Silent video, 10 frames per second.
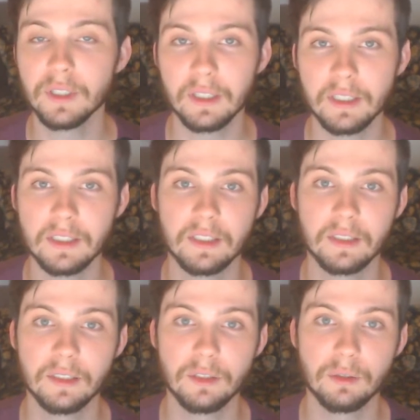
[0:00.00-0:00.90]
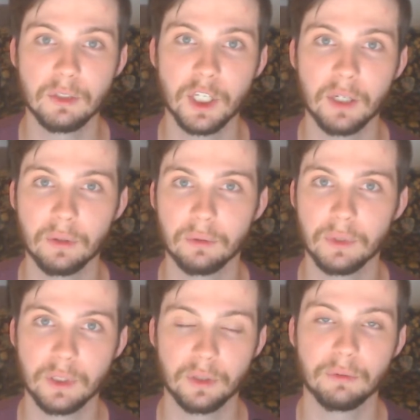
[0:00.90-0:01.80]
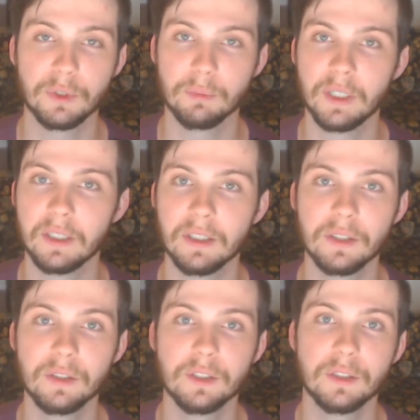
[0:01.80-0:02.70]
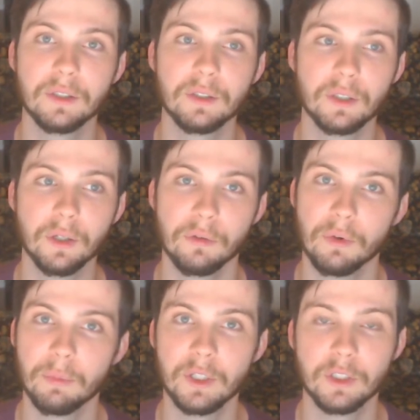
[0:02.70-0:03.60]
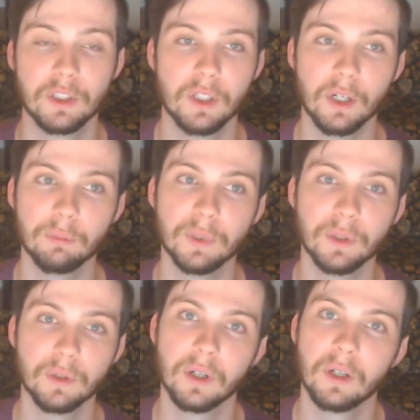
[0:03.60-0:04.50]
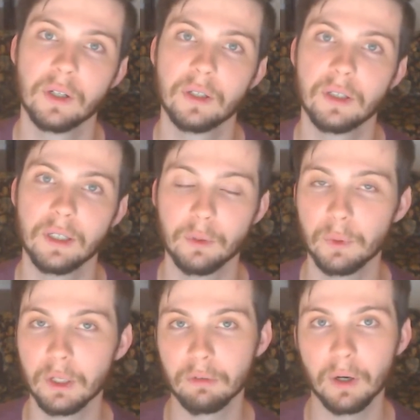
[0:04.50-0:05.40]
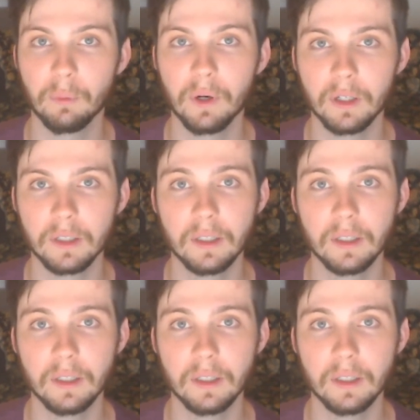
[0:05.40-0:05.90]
Like it's this channel originally was made years and years ago for me just to upload like whatever I wanted.